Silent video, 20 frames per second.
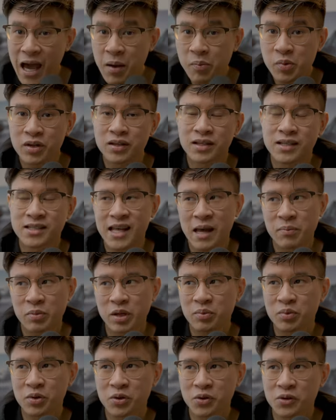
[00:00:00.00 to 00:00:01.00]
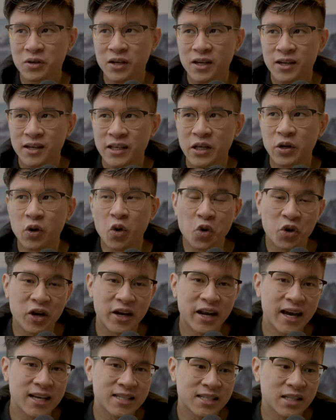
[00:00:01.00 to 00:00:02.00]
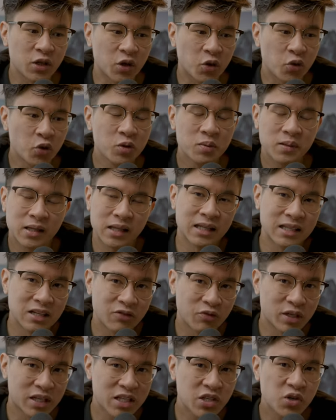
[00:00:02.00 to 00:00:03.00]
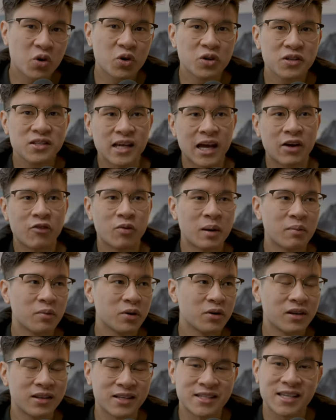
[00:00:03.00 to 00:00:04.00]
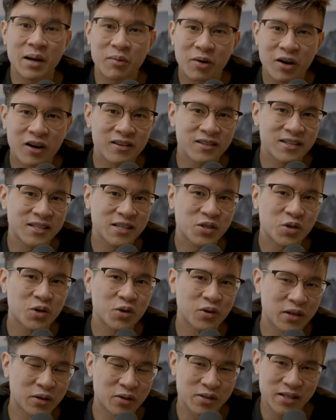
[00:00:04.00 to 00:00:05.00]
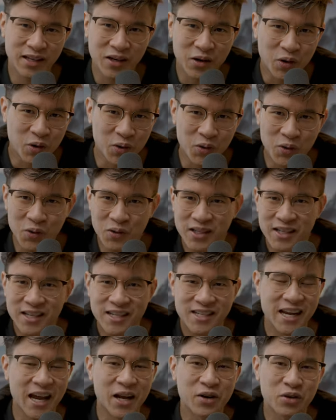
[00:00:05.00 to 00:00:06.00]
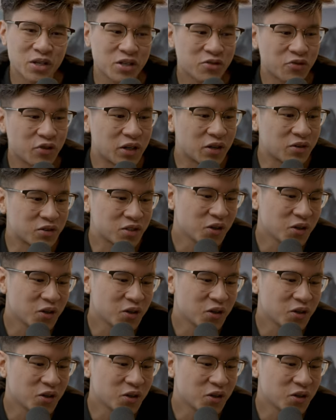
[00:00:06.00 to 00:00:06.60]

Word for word: happened is that people, you know, organized in the and in different discords. I remember in the Cyberkongz discord, there was like a whole channel just for Neo